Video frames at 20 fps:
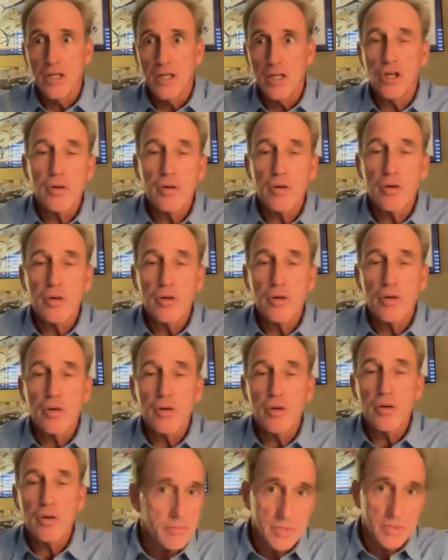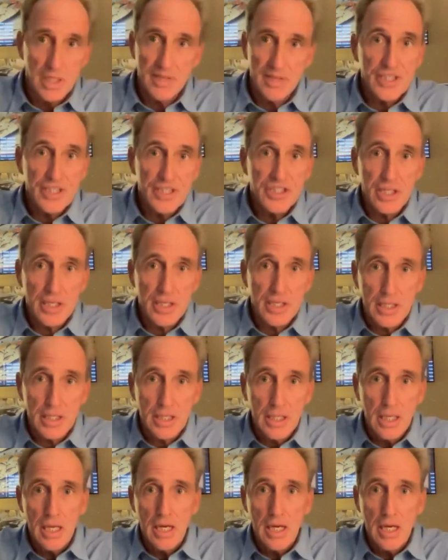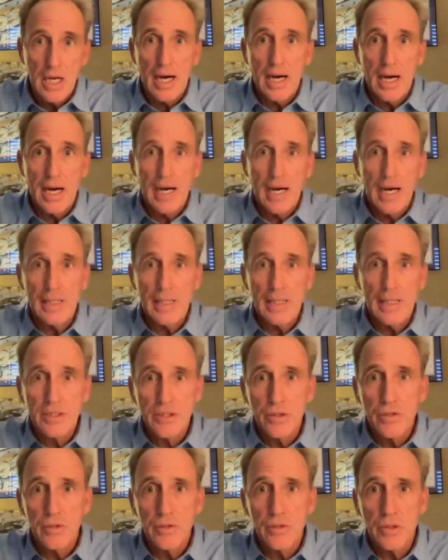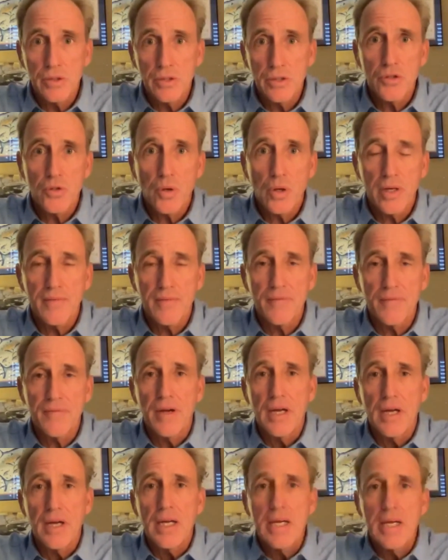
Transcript: tourism and fishing to sort of